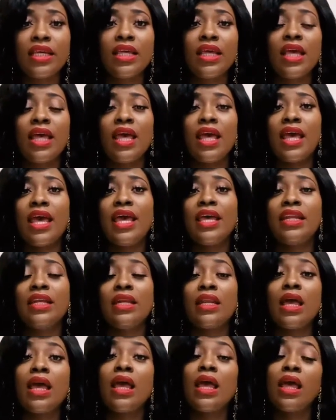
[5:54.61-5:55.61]
And
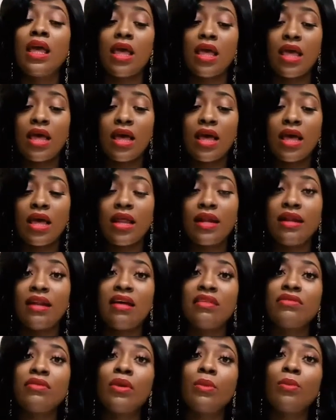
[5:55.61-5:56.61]
another
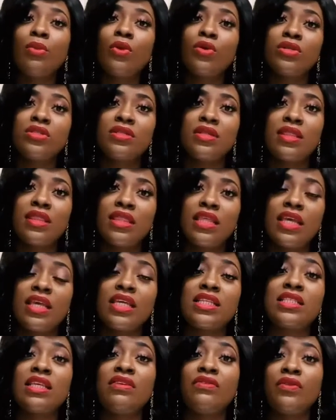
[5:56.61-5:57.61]
important thing is, if
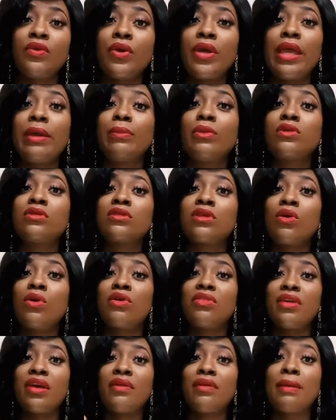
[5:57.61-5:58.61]
you're able to go there
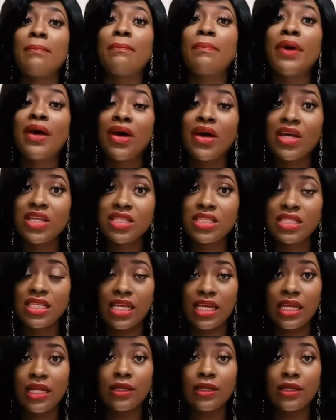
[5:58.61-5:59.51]
in person,